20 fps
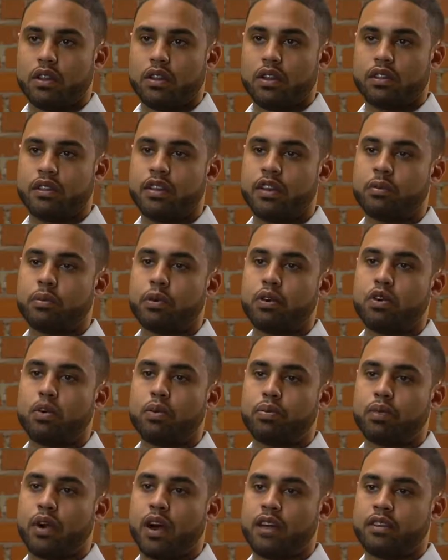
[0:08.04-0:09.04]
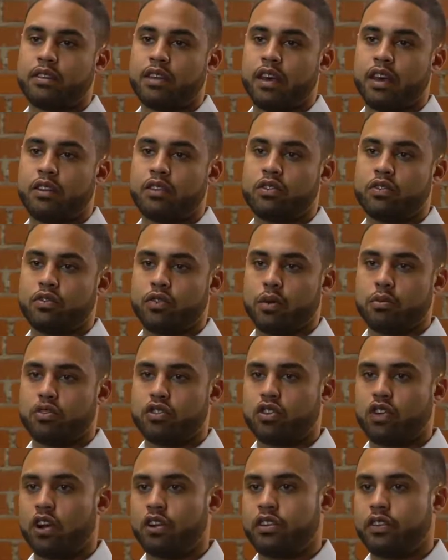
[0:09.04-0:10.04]
The typical process from
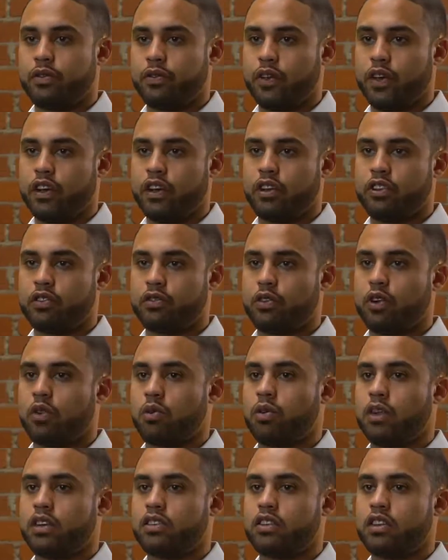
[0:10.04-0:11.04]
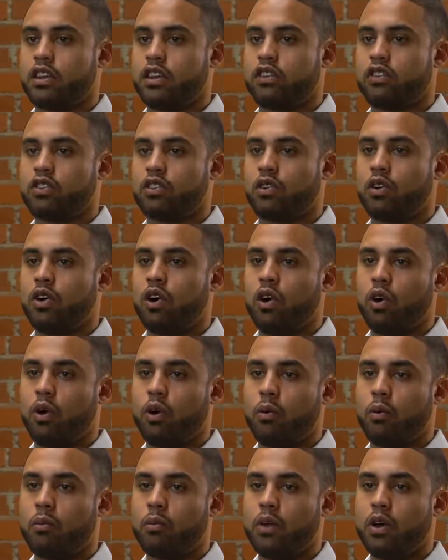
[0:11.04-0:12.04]
start to finish for a residential
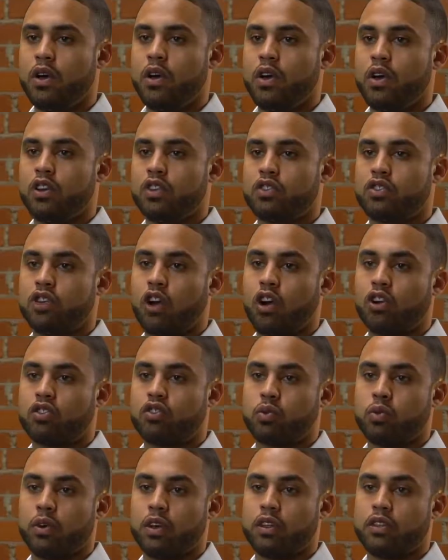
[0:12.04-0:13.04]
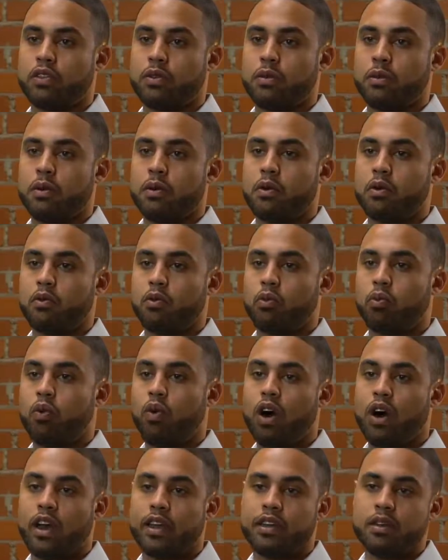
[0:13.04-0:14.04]
home starts with
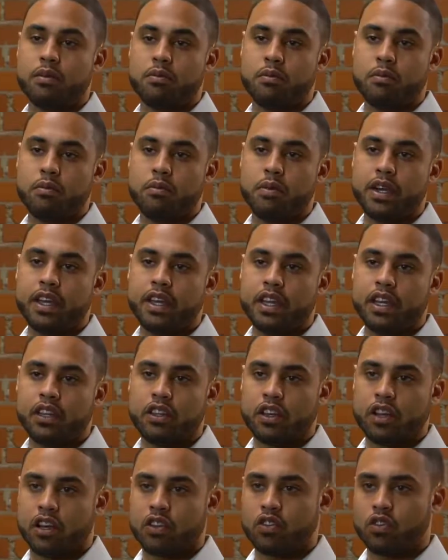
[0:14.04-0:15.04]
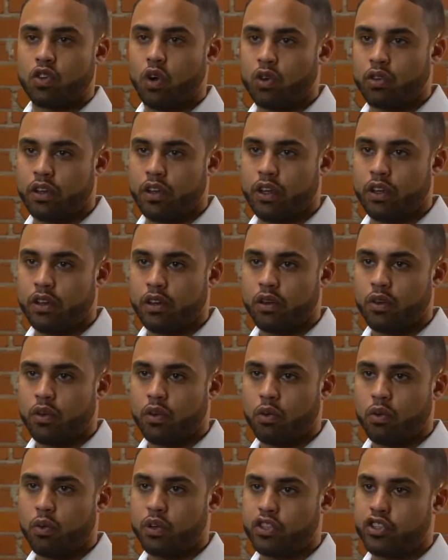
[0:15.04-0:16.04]
meeting the consultant,
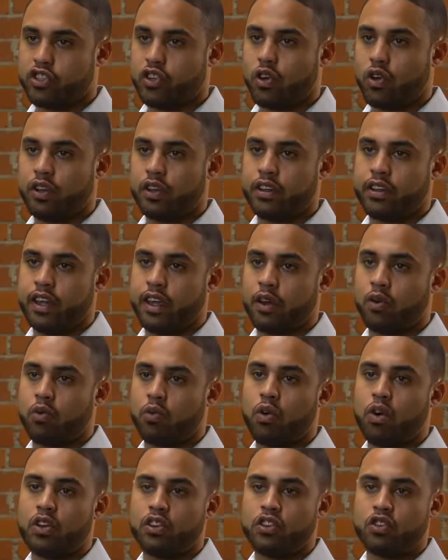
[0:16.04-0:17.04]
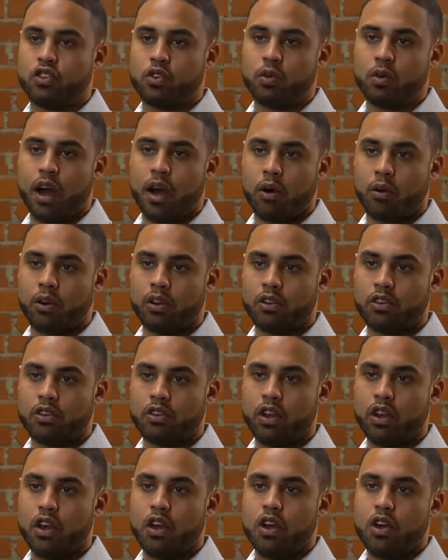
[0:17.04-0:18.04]
which should only take 1 to 2
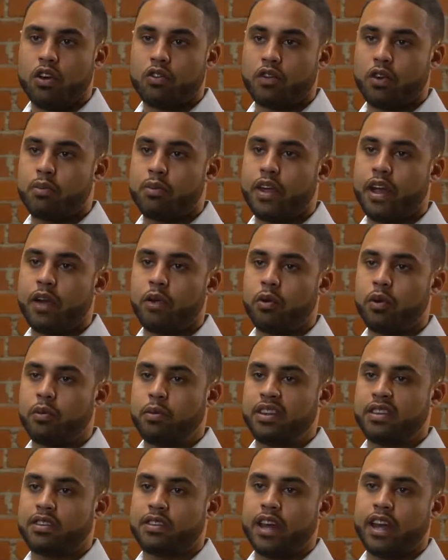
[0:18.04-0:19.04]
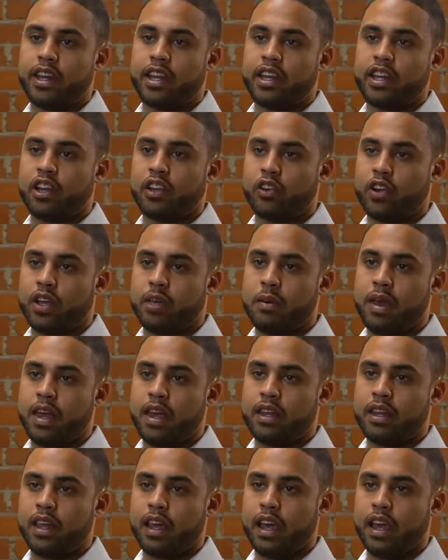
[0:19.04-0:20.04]
hours. From there would be signing an
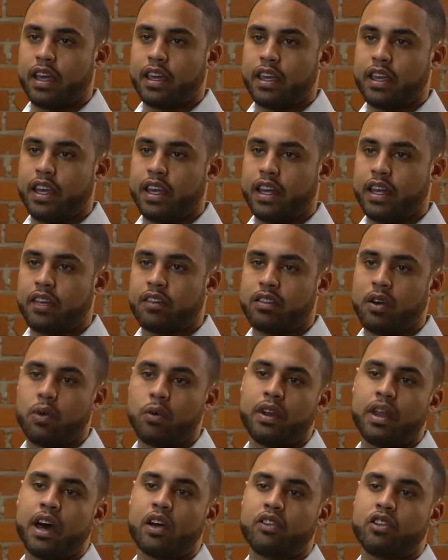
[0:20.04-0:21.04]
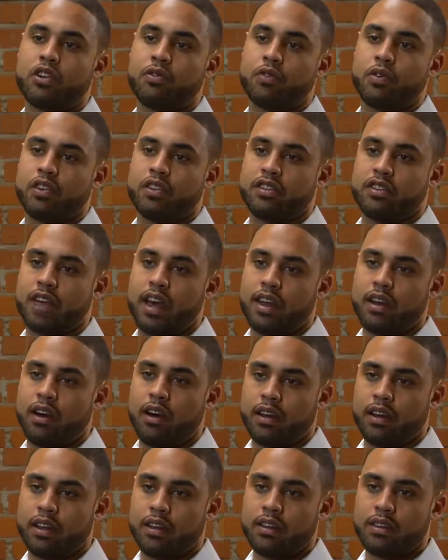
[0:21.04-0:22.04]
agreement and getting someone out there for a site
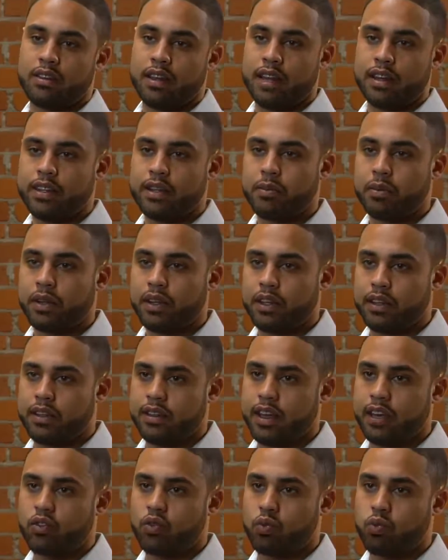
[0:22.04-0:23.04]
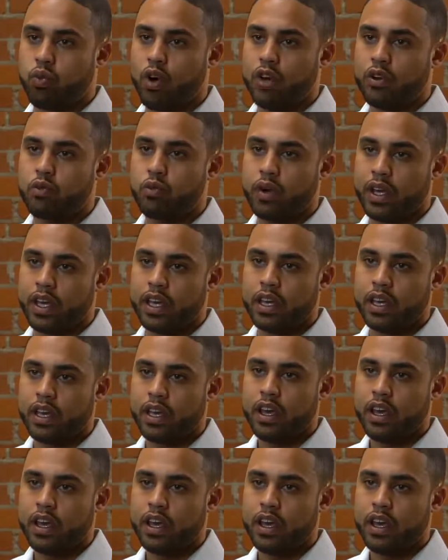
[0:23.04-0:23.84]
audit. That typically takes 1 week